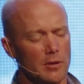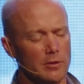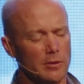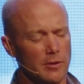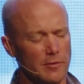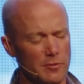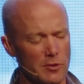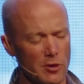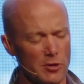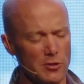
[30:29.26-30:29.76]

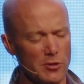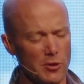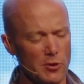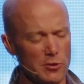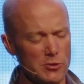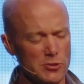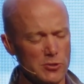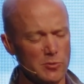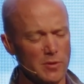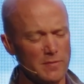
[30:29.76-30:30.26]
Lord, if there are
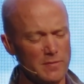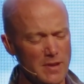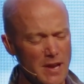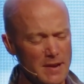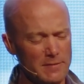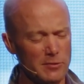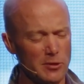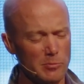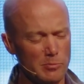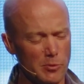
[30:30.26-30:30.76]
those who have
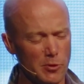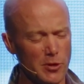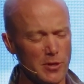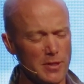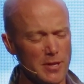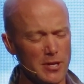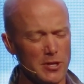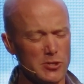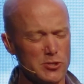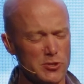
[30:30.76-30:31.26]
never
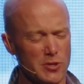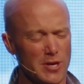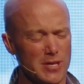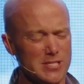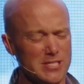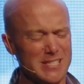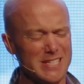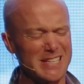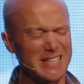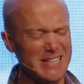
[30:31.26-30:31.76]
put their
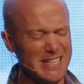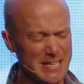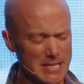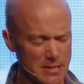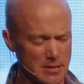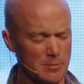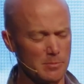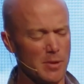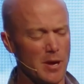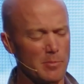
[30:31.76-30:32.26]
trust in
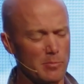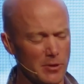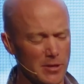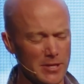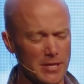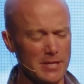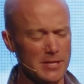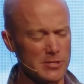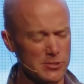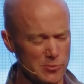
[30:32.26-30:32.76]
him, I pray
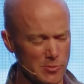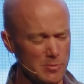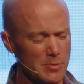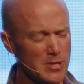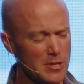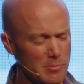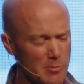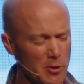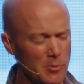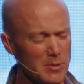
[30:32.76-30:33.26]
that this would
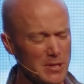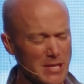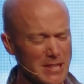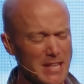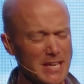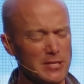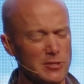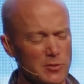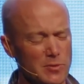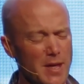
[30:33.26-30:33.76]
be the moment that
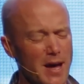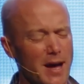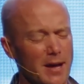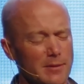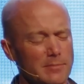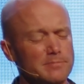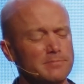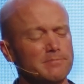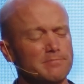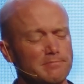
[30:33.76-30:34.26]
they do
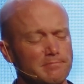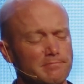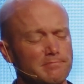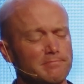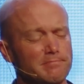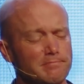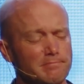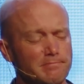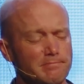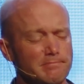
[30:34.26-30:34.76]
that.
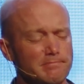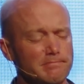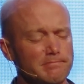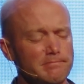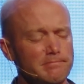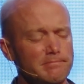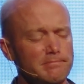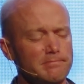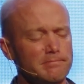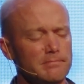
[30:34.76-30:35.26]

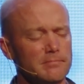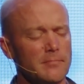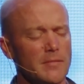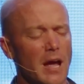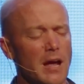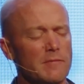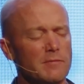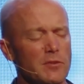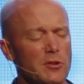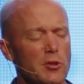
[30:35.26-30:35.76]

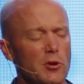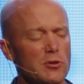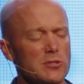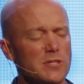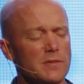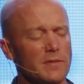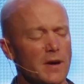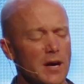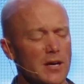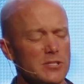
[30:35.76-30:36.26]
And for
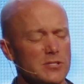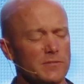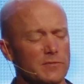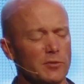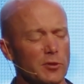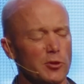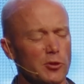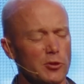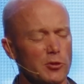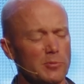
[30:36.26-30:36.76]
those of us
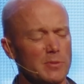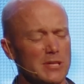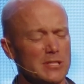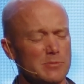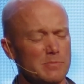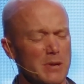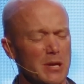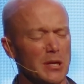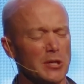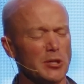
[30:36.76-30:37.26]
for whom
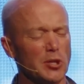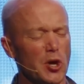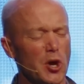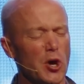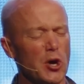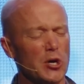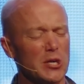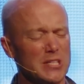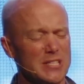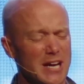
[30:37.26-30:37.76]
it's been a
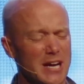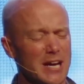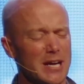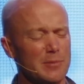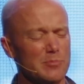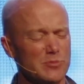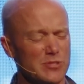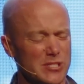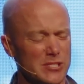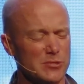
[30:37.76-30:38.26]
long
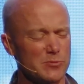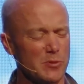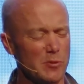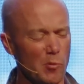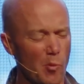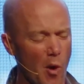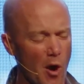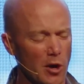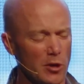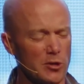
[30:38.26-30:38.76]
time since we
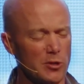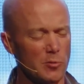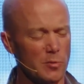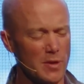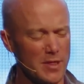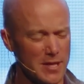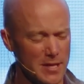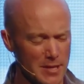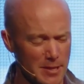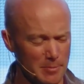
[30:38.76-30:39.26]
walked
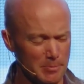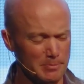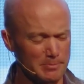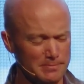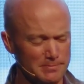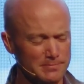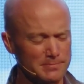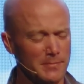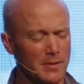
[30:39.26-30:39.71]
with him,